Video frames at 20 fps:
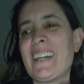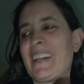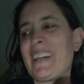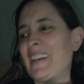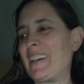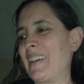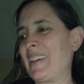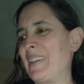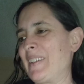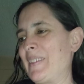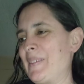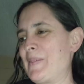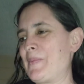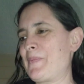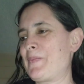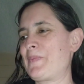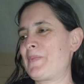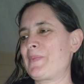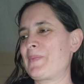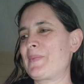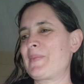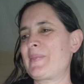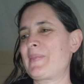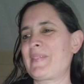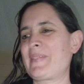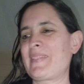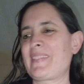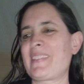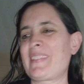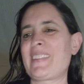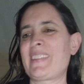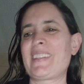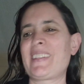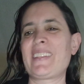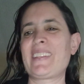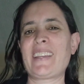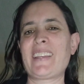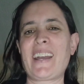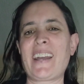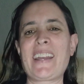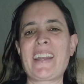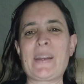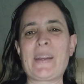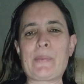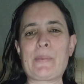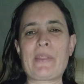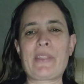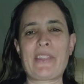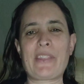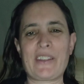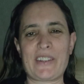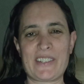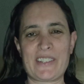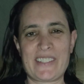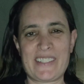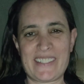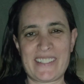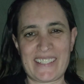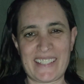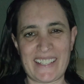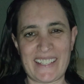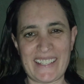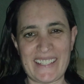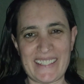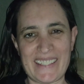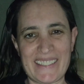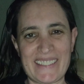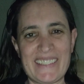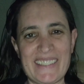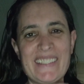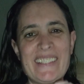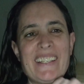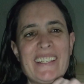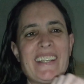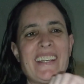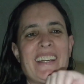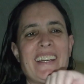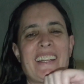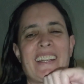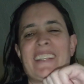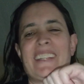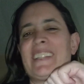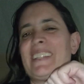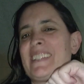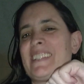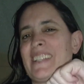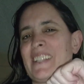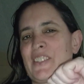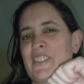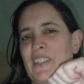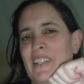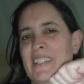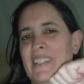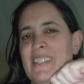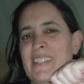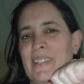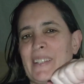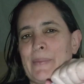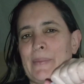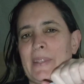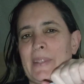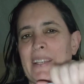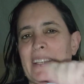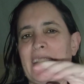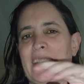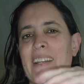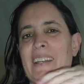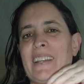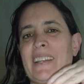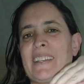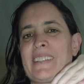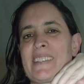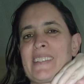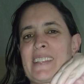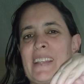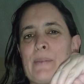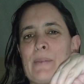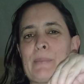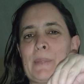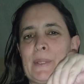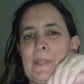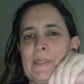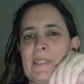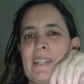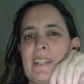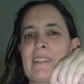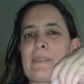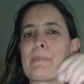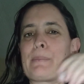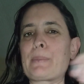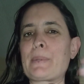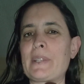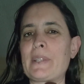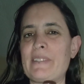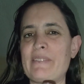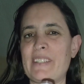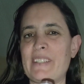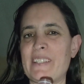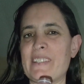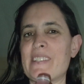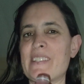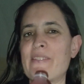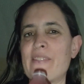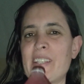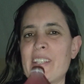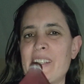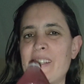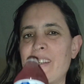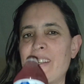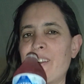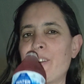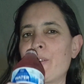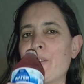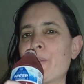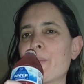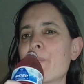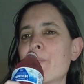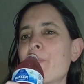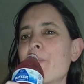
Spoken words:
I am thirsty and I need to drink something I assembled on a previous video.